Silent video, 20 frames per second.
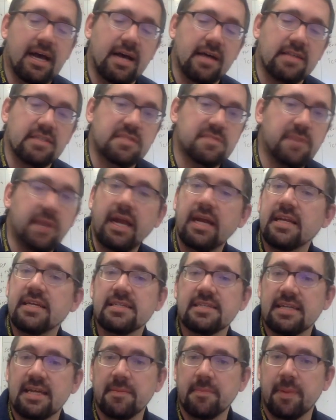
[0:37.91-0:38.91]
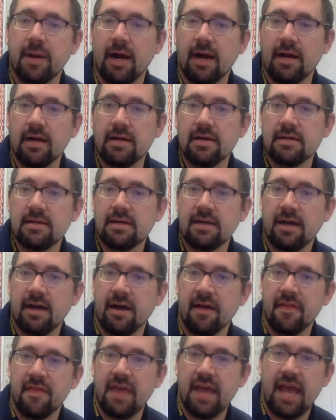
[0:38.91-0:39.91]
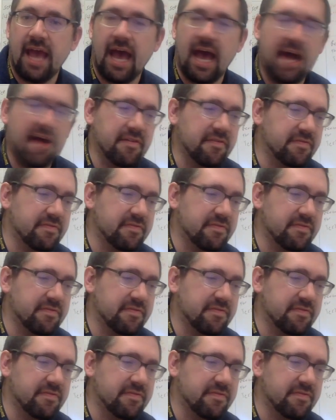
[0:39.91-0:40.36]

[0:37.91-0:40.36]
Spain is an empire. They have